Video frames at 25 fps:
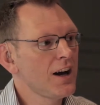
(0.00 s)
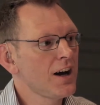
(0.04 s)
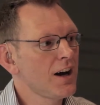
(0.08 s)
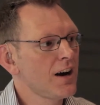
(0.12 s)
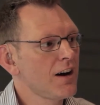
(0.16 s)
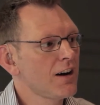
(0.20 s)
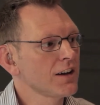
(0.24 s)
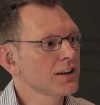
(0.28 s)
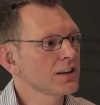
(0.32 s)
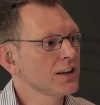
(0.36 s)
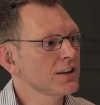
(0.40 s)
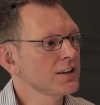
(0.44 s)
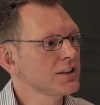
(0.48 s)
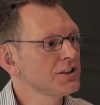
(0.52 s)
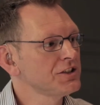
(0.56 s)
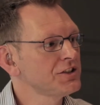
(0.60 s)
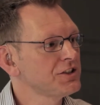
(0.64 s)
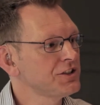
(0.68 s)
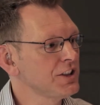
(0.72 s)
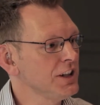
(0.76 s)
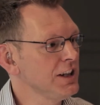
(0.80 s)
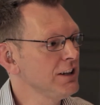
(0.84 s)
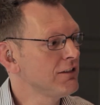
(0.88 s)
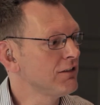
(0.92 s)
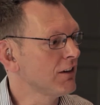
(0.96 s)
I think the
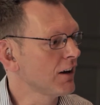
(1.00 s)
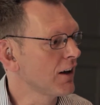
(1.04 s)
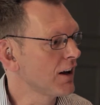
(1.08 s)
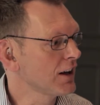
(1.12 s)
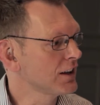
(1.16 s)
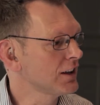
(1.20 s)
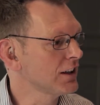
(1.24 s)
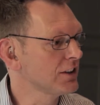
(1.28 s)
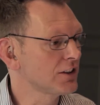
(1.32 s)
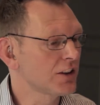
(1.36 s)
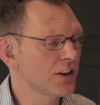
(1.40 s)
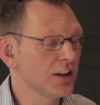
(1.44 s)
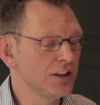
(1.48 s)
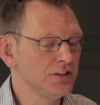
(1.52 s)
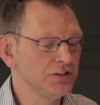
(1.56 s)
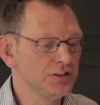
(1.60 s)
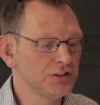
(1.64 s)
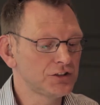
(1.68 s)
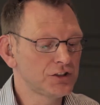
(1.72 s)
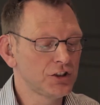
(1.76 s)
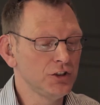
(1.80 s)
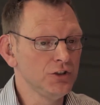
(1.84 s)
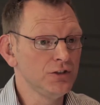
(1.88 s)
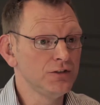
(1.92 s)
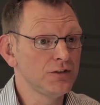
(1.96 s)
secret, I think, to those is
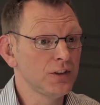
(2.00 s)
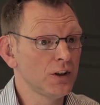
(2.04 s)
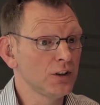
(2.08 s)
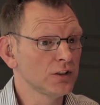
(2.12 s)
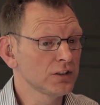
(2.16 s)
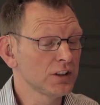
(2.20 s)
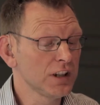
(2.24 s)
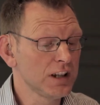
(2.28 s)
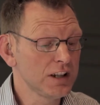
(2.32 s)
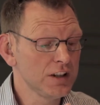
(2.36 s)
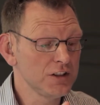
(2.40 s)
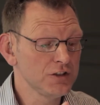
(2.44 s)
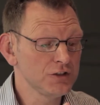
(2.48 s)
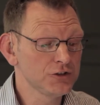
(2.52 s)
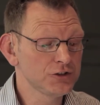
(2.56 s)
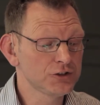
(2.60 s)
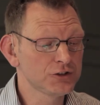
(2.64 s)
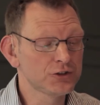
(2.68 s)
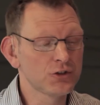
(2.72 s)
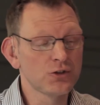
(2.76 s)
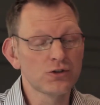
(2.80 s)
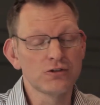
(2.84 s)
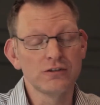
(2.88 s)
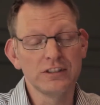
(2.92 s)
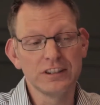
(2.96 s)
twofold.
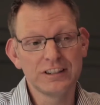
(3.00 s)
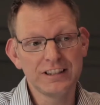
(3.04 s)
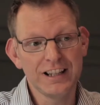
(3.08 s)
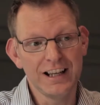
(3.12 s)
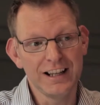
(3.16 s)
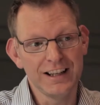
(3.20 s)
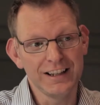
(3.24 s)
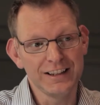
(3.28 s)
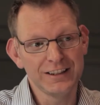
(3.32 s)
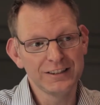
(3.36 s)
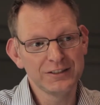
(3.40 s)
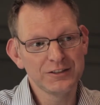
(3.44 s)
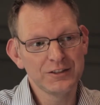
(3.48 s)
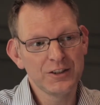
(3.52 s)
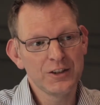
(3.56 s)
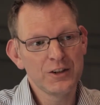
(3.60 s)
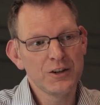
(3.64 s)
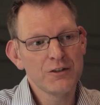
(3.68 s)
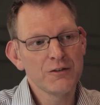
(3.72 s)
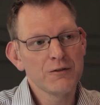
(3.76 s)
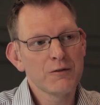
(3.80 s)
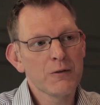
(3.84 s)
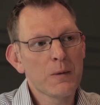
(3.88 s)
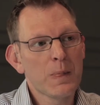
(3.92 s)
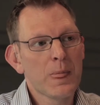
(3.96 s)
Storytelling.
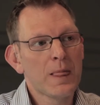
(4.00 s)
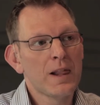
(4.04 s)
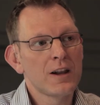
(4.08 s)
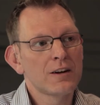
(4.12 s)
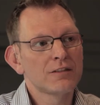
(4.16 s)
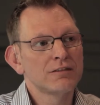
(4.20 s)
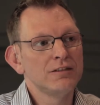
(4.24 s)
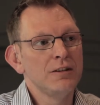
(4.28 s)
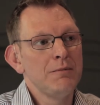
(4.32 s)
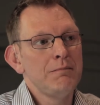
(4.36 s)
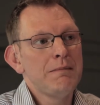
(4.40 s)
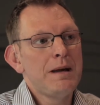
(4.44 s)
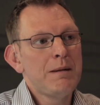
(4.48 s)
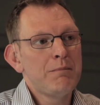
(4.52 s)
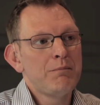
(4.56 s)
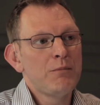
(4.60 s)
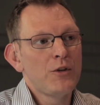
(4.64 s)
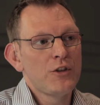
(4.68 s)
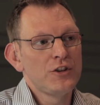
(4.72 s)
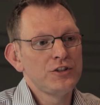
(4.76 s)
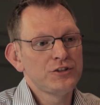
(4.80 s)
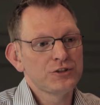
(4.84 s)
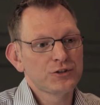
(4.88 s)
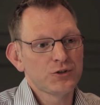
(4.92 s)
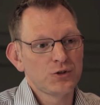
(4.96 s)
Remember
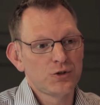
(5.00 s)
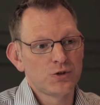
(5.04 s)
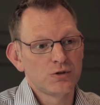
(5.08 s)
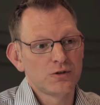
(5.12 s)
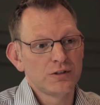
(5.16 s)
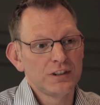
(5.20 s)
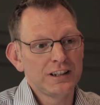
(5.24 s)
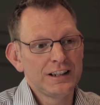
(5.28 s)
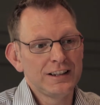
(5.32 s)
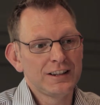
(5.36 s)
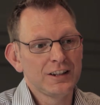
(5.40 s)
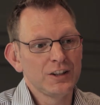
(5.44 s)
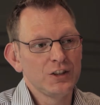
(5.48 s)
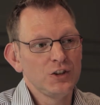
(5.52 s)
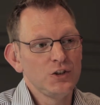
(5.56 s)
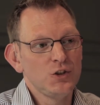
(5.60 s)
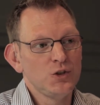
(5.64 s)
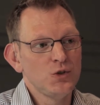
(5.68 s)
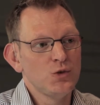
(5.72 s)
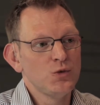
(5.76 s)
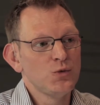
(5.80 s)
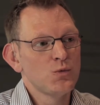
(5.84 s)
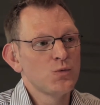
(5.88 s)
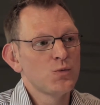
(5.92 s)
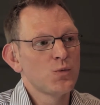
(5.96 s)
the story that
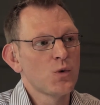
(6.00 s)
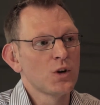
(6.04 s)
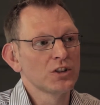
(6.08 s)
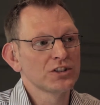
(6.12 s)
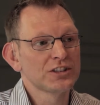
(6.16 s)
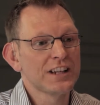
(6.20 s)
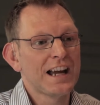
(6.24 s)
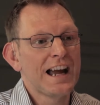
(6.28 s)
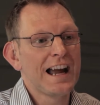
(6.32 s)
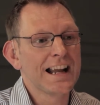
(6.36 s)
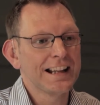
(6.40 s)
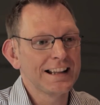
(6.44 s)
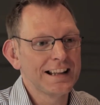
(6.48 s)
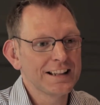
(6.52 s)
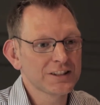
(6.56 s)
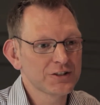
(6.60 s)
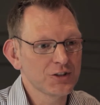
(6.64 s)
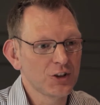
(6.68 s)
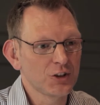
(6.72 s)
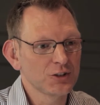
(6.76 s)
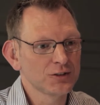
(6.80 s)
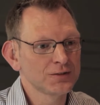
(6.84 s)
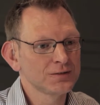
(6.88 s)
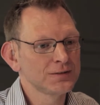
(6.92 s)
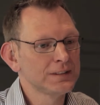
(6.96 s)
you want to hang that
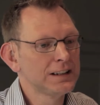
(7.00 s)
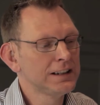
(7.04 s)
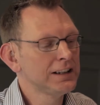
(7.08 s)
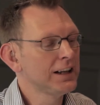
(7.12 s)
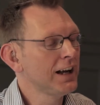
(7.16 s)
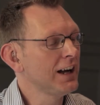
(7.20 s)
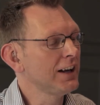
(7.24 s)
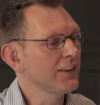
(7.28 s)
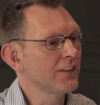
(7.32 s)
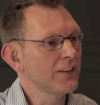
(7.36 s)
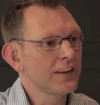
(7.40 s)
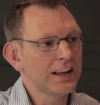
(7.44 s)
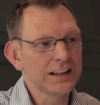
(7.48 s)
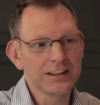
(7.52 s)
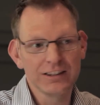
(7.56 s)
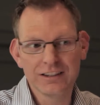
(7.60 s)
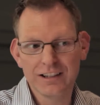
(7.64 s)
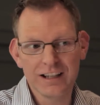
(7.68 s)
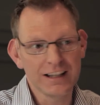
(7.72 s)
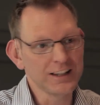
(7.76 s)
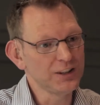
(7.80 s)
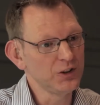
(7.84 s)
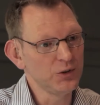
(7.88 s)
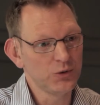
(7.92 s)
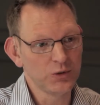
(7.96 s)
on, and that'll
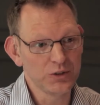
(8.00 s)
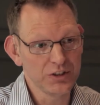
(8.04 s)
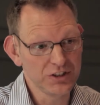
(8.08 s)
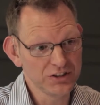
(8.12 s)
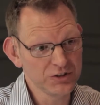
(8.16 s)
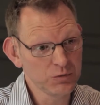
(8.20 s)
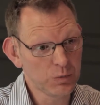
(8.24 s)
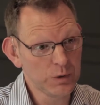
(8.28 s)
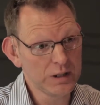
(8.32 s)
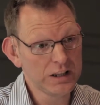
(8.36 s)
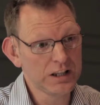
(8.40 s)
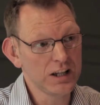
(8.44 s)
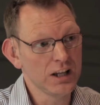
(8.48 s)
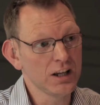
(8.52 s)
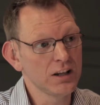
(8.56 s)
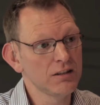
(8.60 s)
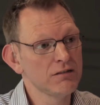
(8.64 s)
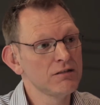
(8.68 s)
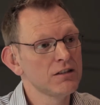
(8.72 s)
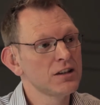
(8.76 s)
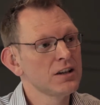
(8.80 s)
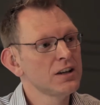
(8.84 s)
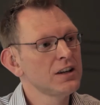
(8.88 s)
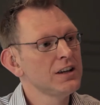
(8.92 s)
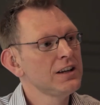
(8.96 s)
take the audience with you.
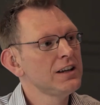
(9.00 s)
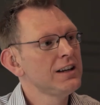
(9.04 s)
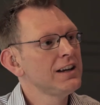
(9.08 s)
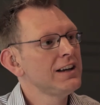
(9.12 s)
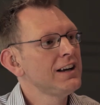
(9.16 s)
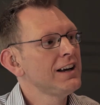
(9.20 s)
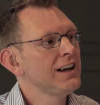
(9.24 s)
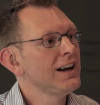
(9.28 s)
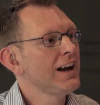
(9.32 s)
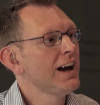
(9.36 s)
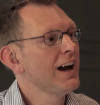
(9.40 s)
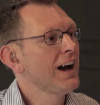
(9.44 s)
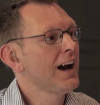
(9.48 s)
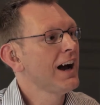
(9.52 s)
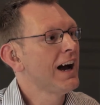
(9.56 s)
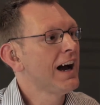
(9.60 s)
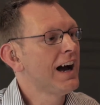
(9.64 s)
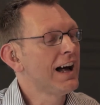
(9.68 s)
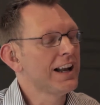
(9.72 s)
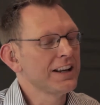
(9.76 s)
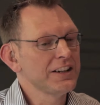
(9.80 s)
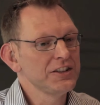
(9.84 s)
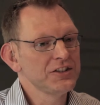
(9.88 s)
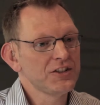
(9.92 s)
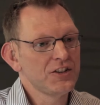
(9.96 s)

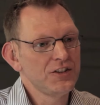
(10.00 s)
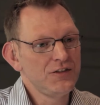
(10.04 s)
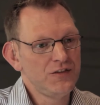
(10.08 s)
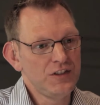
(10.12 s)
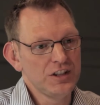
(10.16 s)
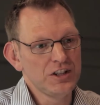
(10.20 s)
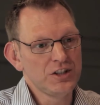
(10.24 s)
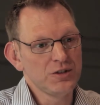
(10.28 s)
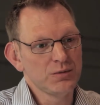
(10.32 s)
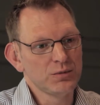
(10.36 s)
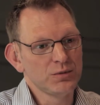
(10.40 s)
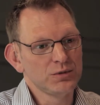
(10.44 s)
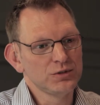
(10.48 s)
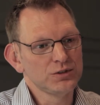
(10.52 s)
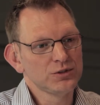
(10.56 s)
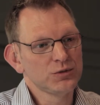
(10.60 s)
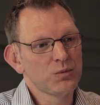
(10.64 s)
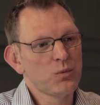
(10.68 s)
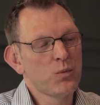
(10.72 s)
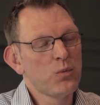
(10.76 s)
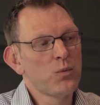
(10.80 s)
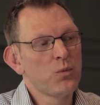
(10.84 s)
And it's the visuals.